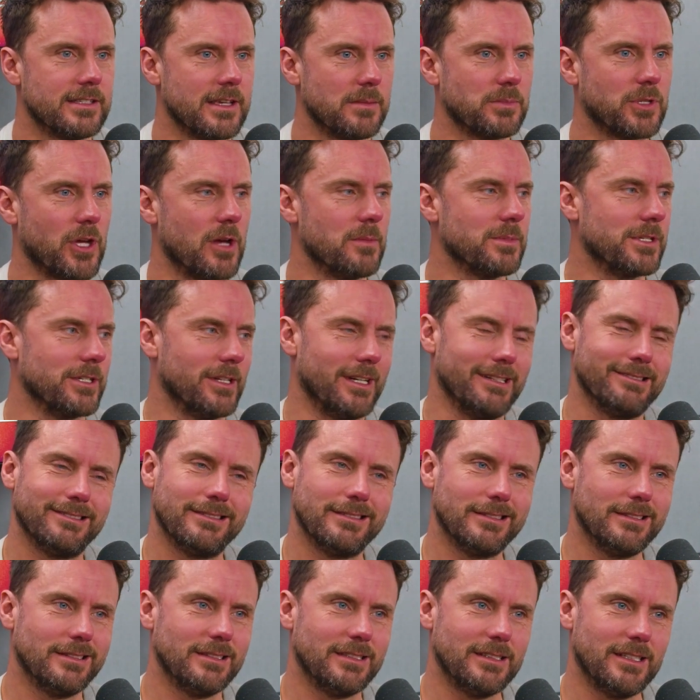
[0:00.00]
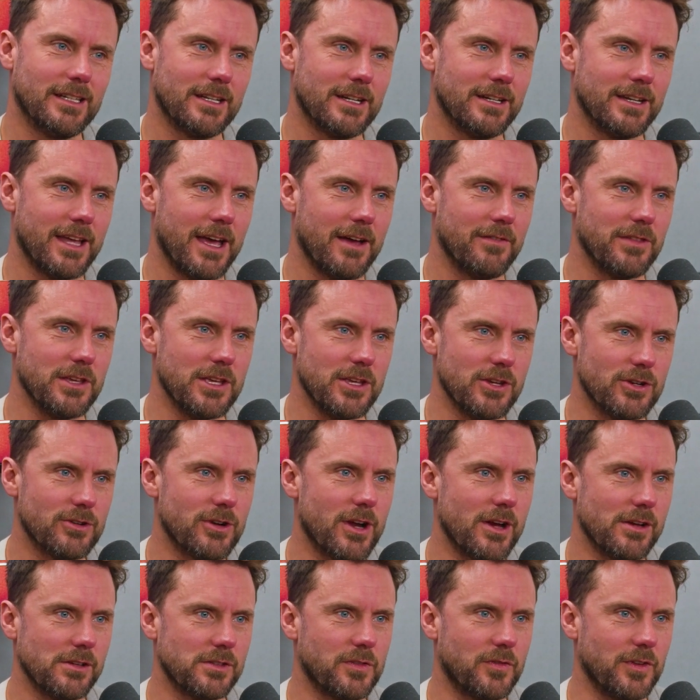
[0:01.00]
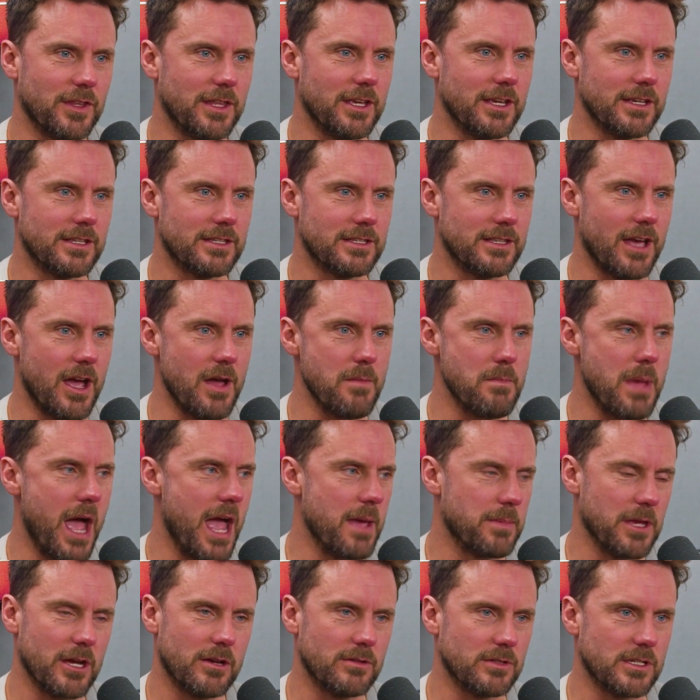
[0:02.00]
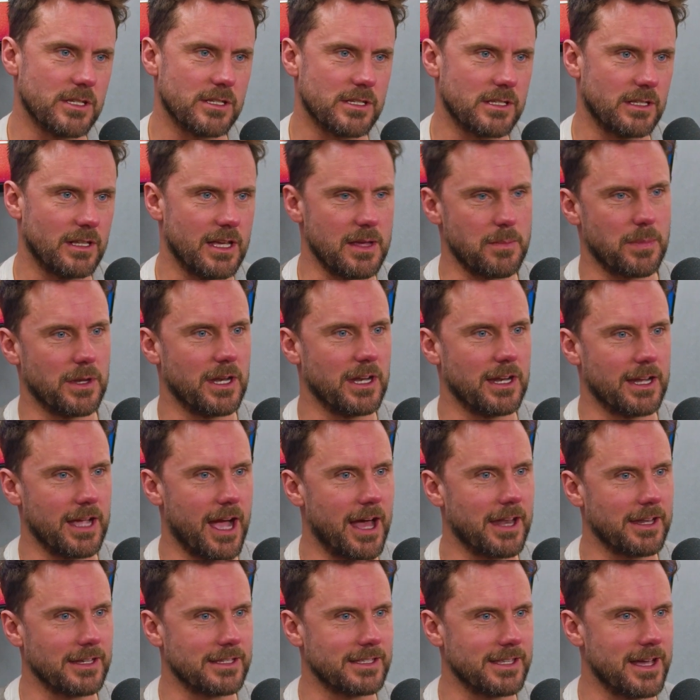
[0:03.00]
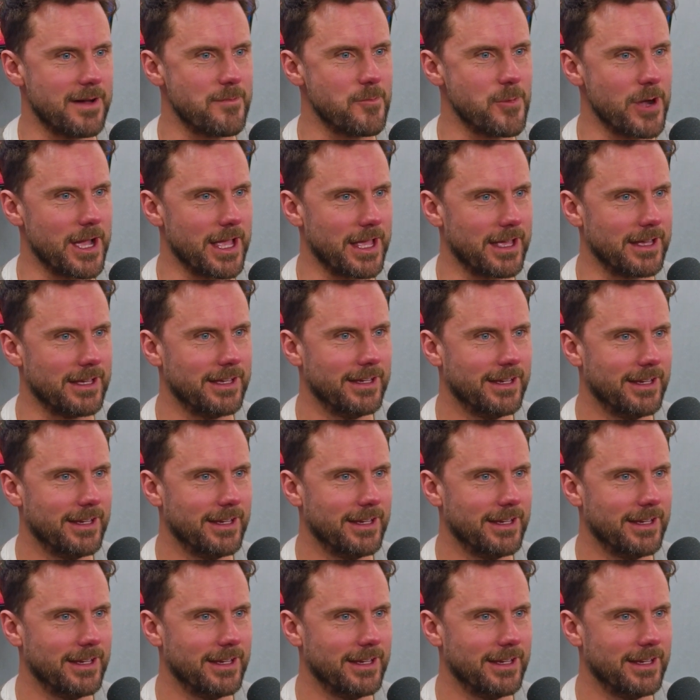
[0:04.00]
sometimes you're like, I don't have the euros for this, so maybe I'll just sleep in a gutter somewhere.